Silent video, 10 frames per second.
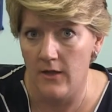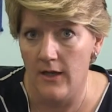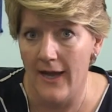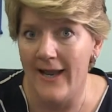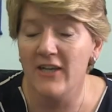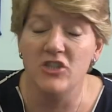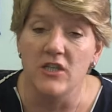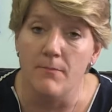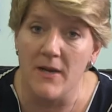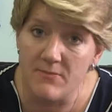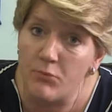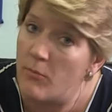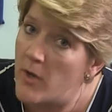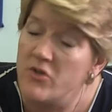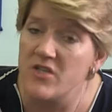And actually the best
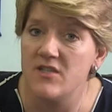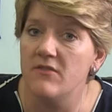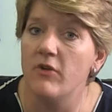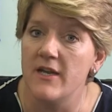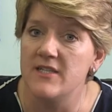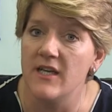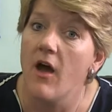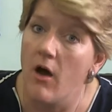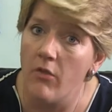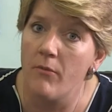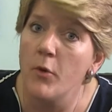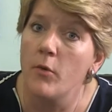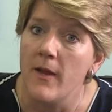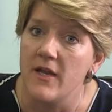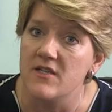promoters of racing are the
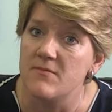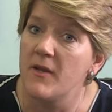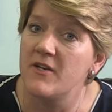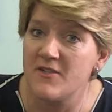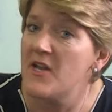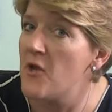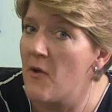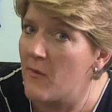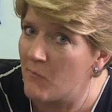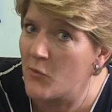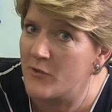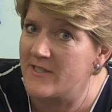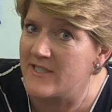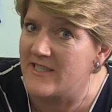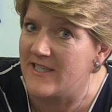bookmakers, because they know how
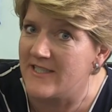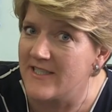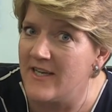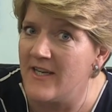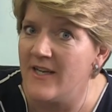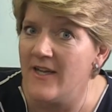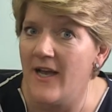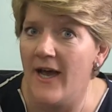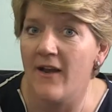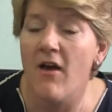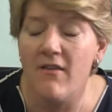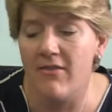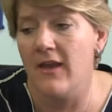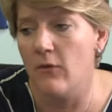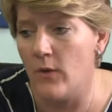important it is. And I
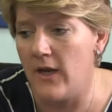think